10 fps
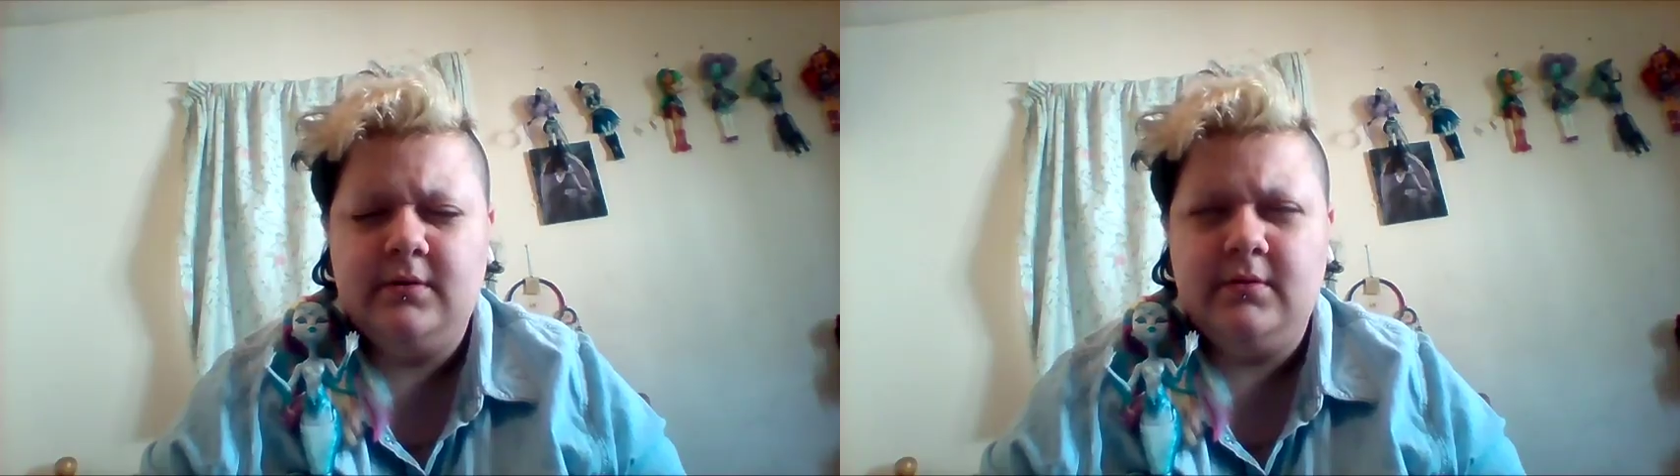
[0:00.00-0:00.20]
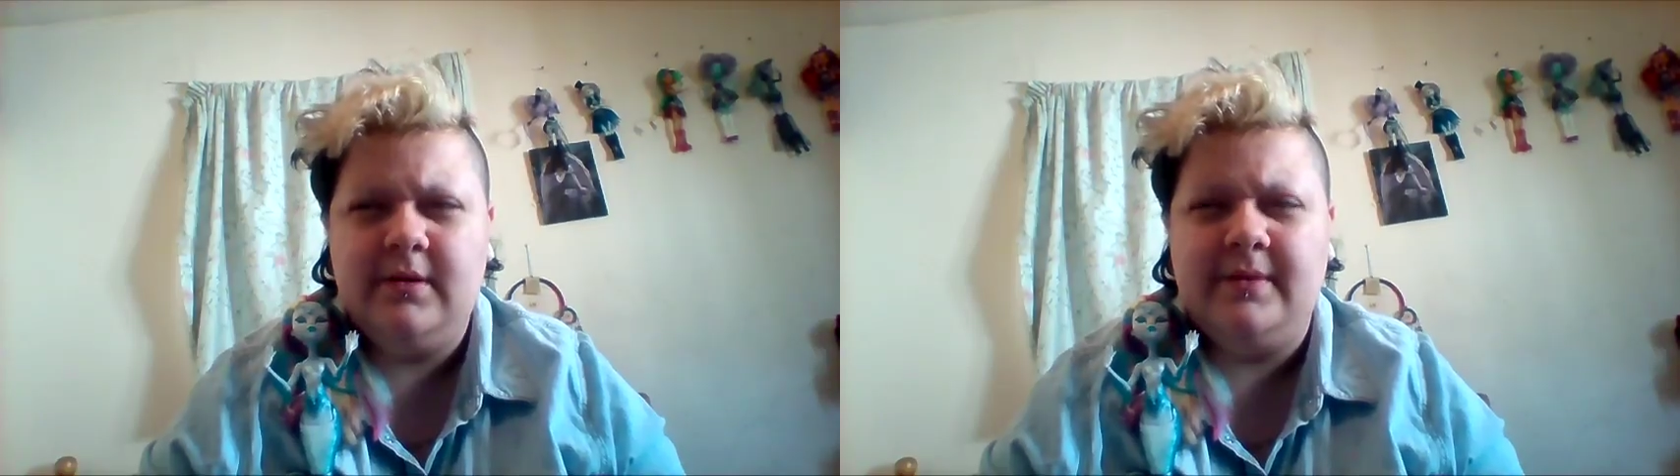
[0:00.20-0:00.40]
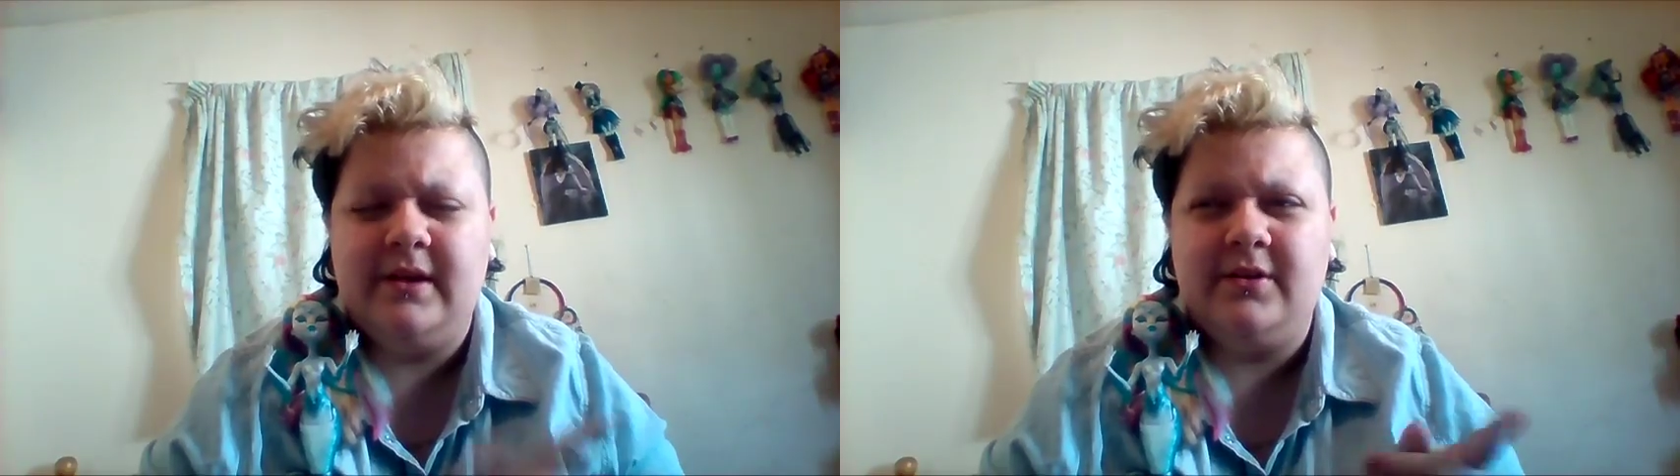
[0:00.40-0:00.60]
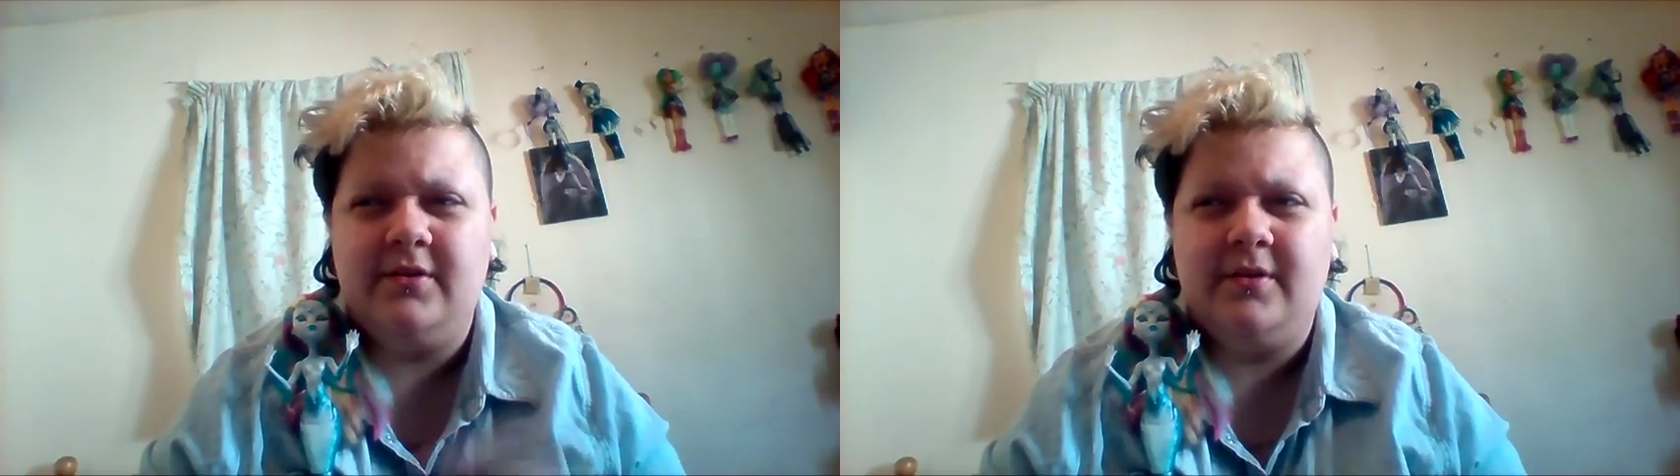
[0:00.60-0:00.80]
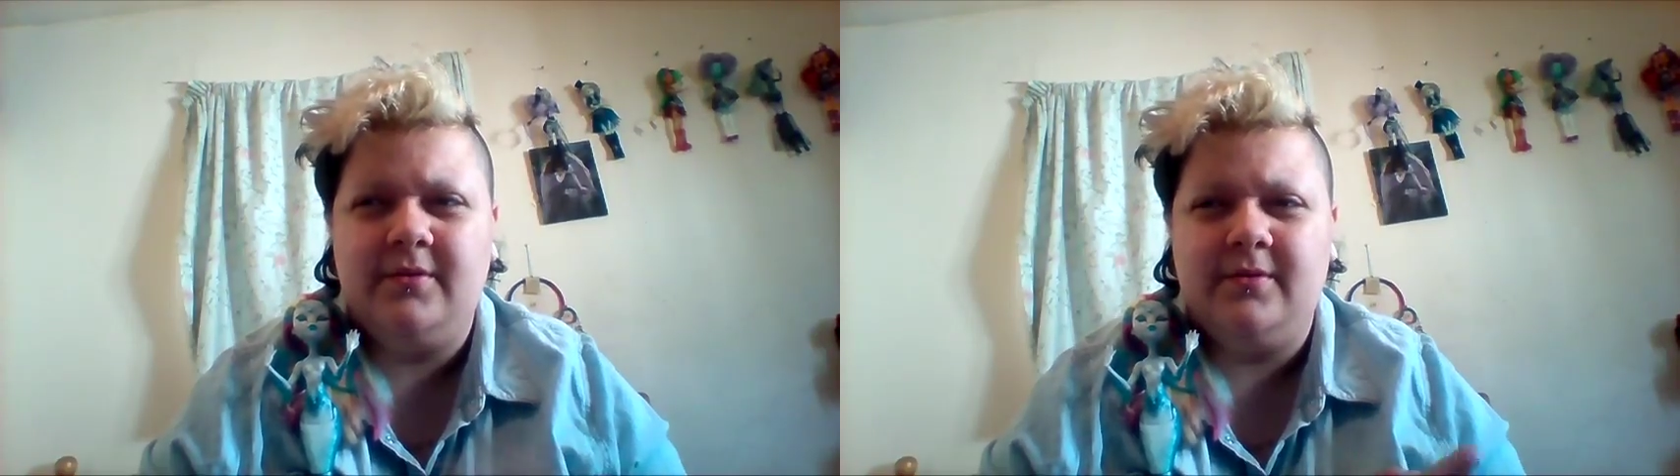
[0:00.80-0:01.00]
Wait a minute, I
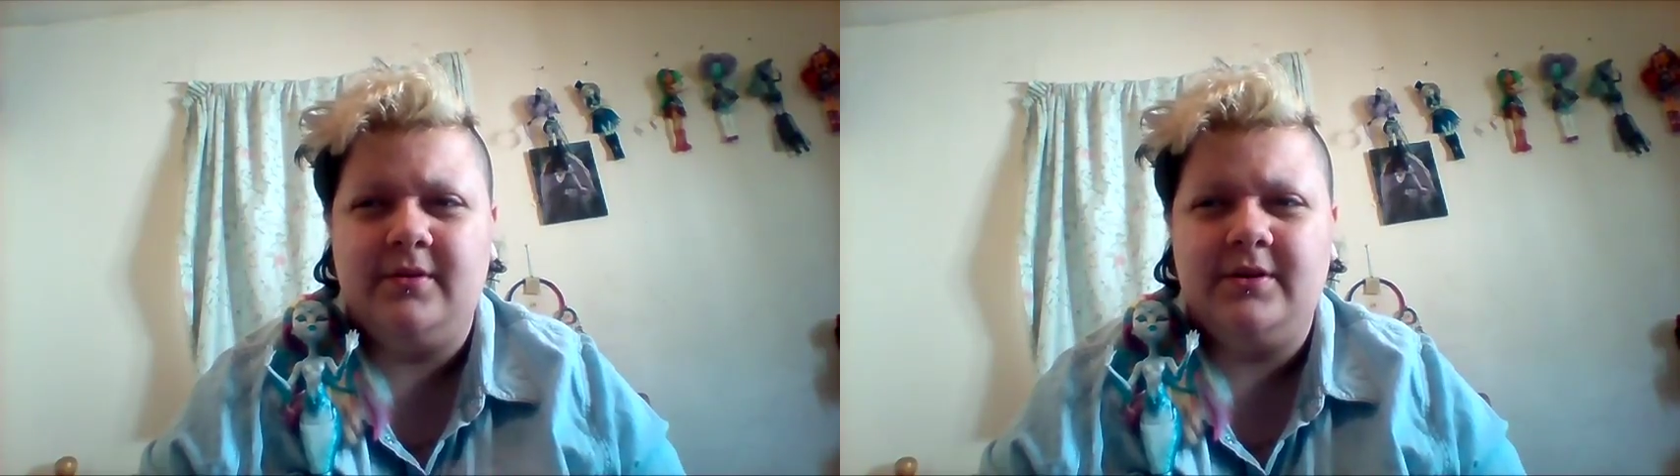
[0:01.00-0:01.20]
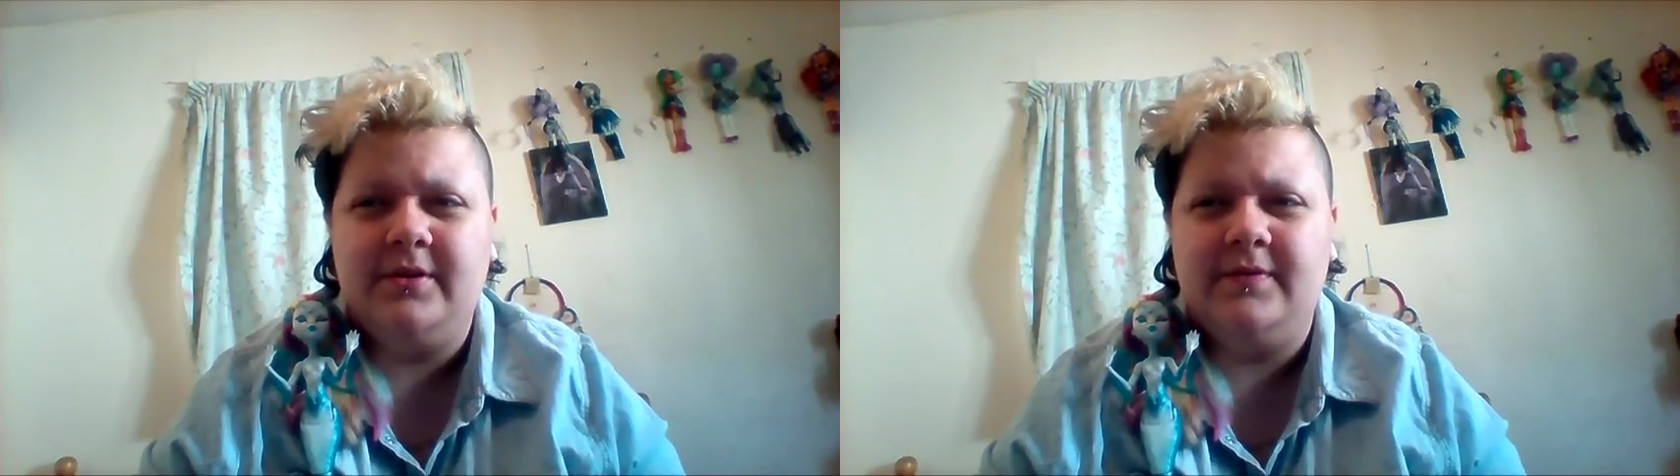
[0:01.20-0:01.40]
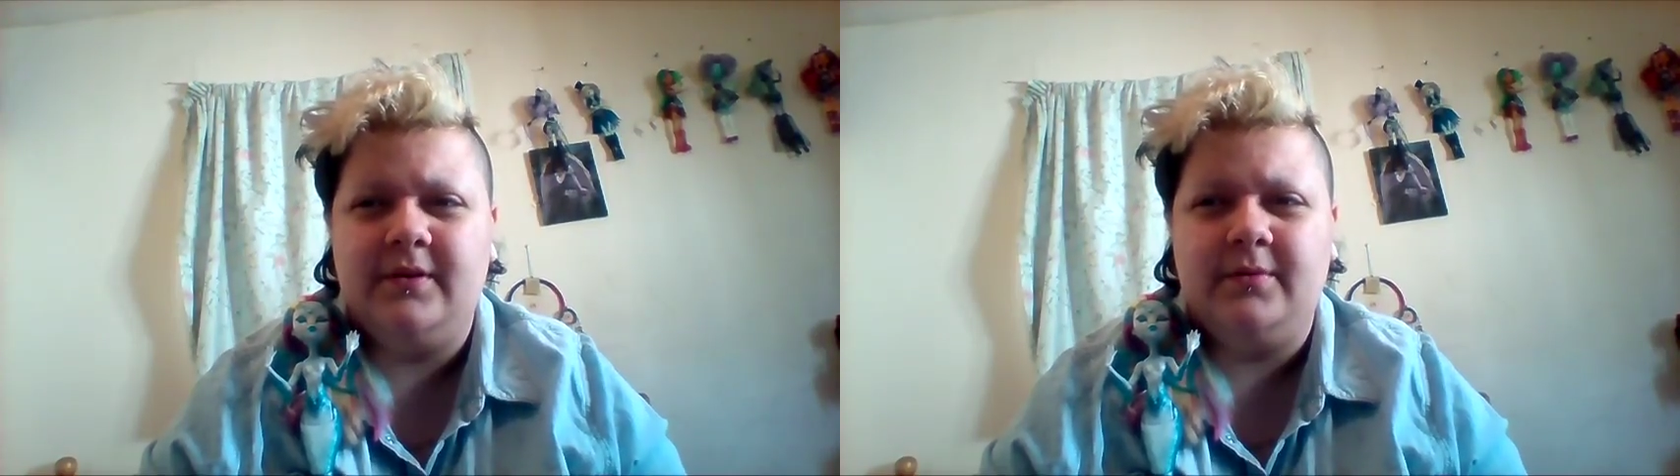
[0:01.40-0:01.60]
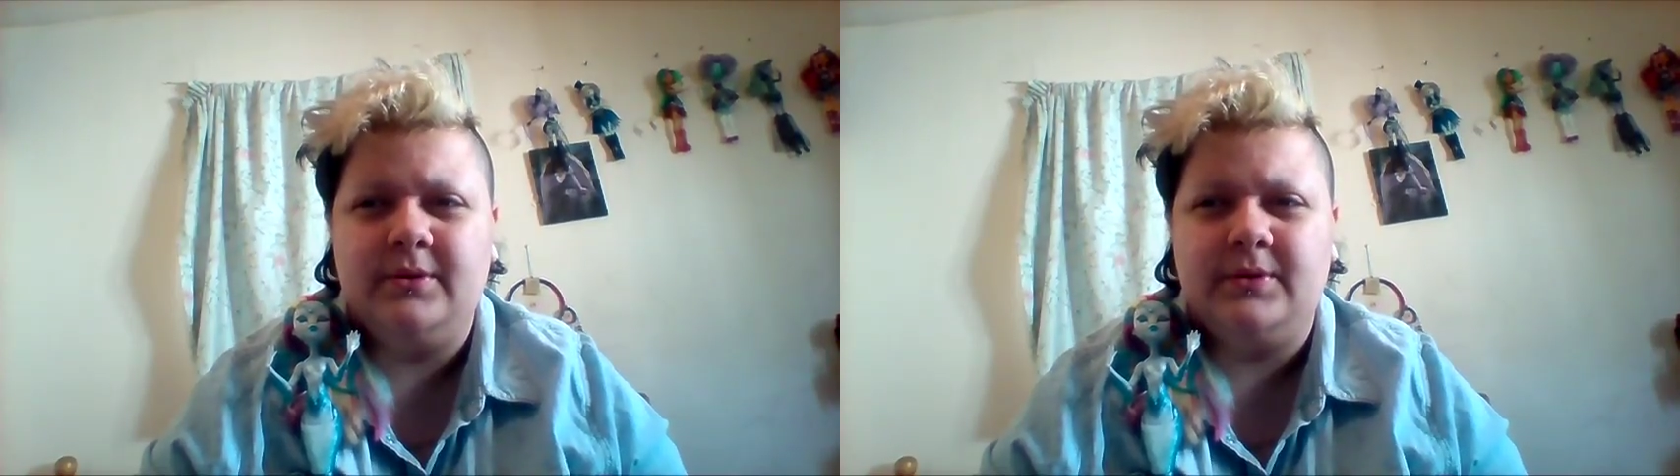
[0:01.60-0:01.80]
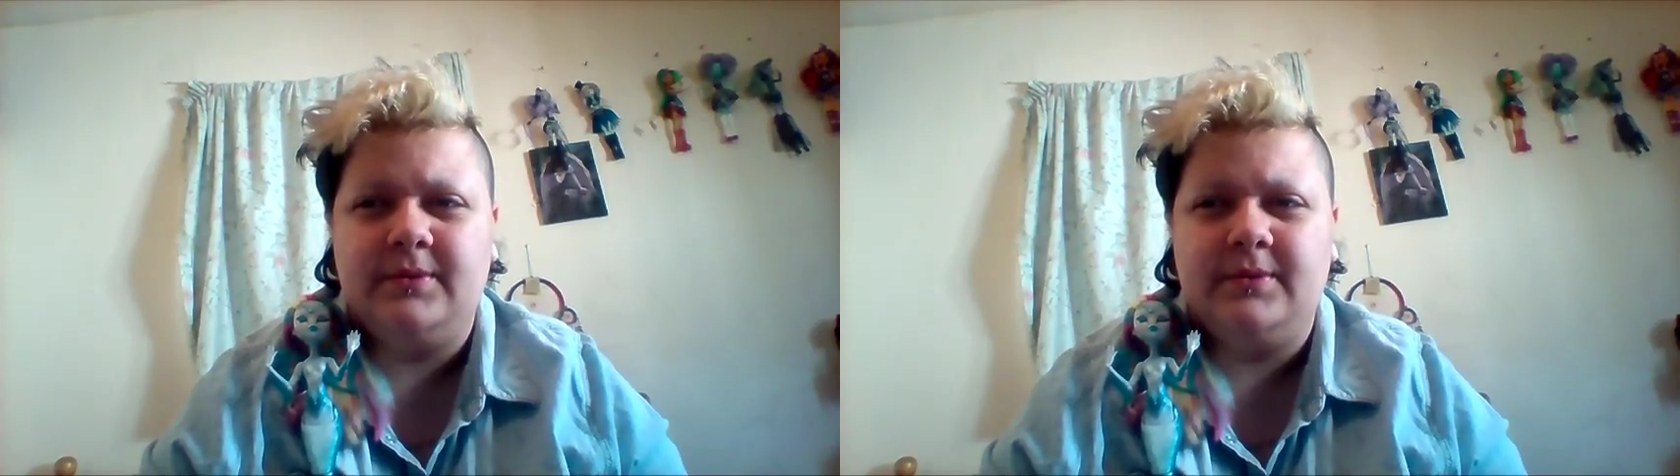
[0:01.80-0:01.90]
don't know, I don't even know which one